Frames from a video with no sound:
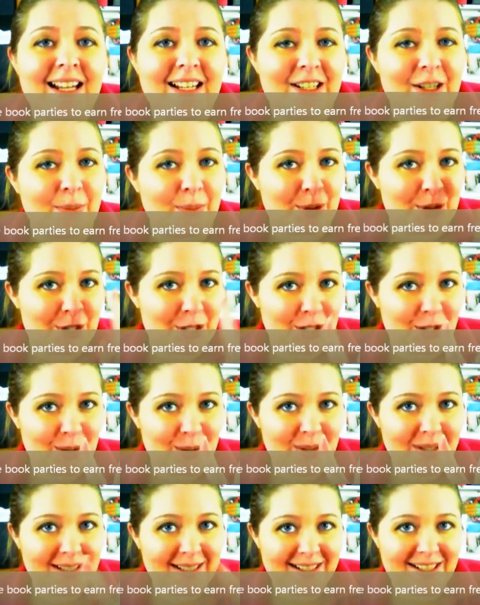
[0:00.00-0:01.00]
Number
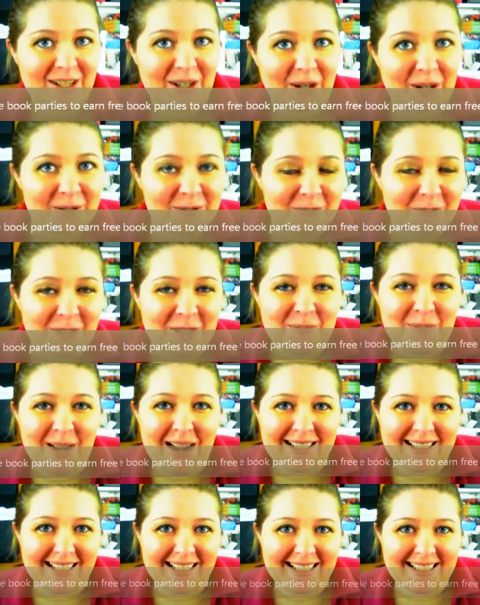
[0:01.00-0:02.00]
two, to earn free
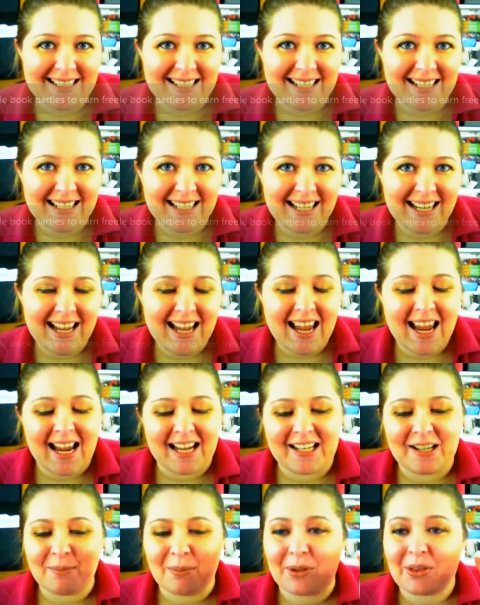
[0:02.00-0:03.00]
product.
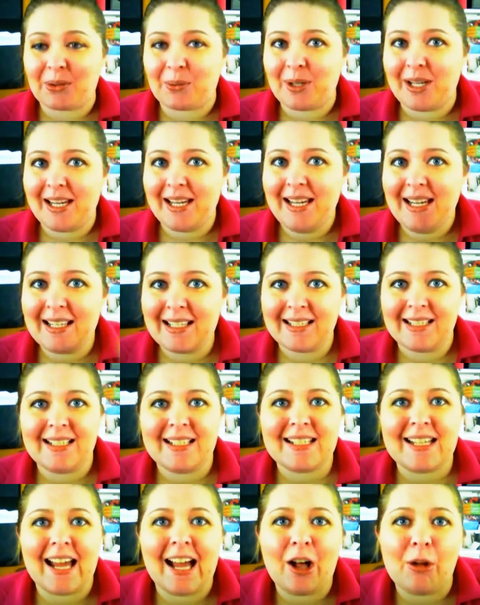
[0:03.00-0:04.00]
And number three,
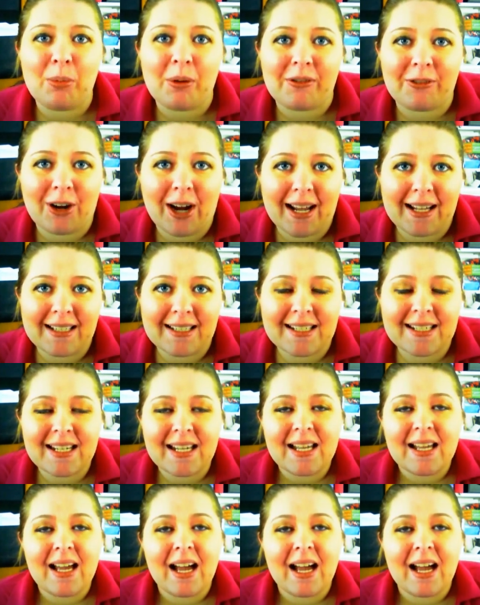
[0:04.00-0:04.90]
to help a friend.